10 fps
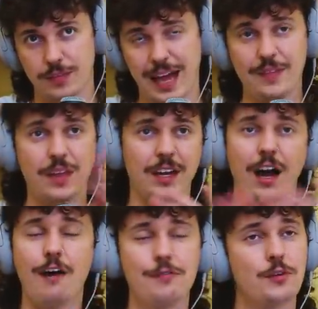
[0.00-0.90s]
and like
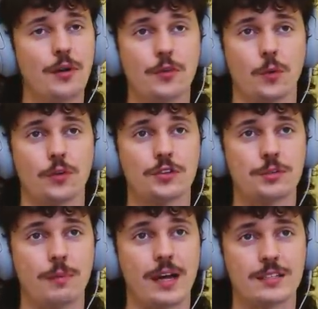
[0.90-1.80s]
coffee around the world is
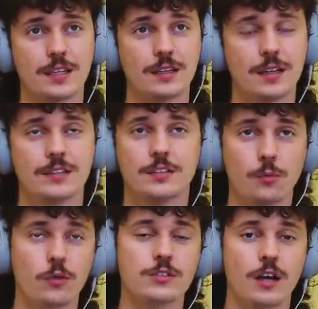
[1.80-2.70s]
amazing. Tim
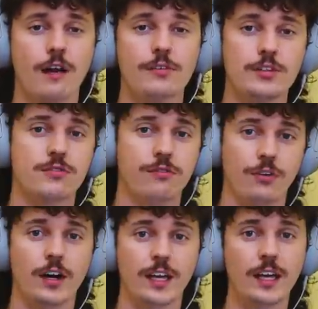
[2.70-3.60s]
Hortons coffee is
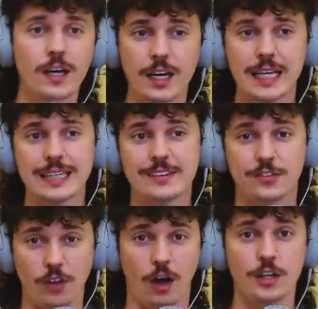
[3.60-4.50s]
fucking
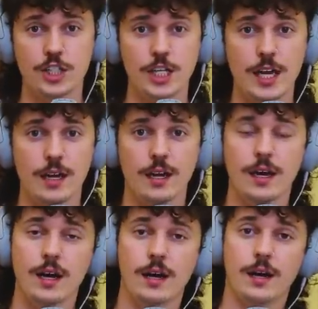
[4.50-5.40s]
dog shit.
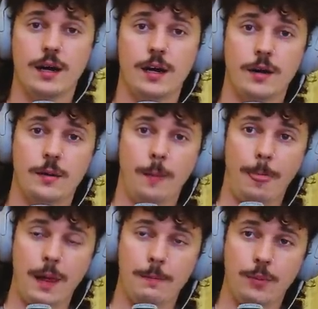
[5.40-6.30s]

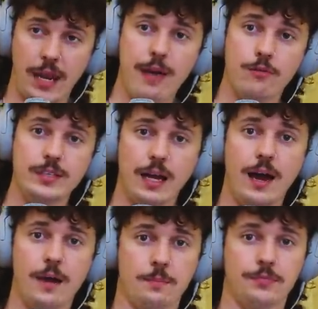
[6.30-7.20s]
But every
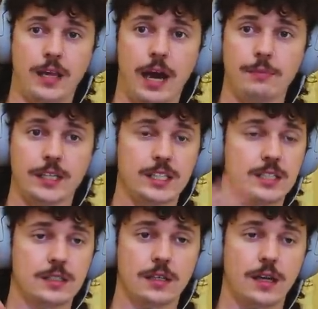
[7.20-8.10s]
time I'm like,
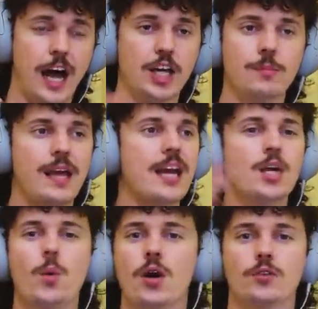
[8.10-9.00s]
I could be
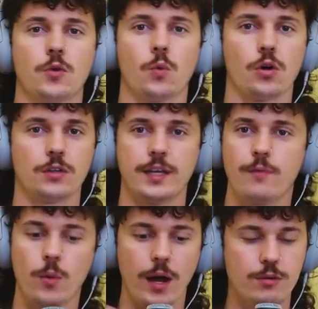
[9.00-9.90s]
anywhere in the world,
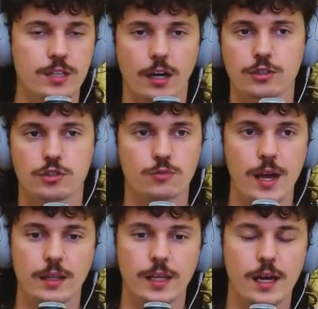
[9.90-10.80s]
even when I was in
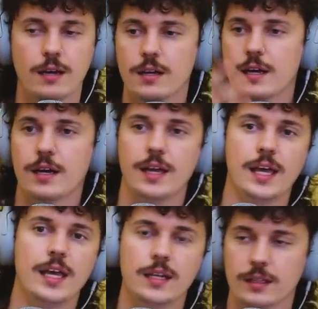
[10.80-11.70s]
Australia,
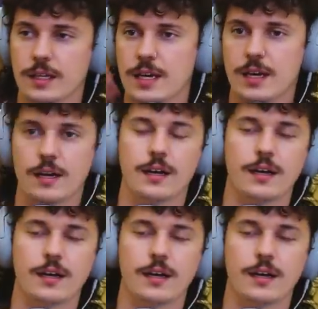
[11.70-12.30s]
Italy,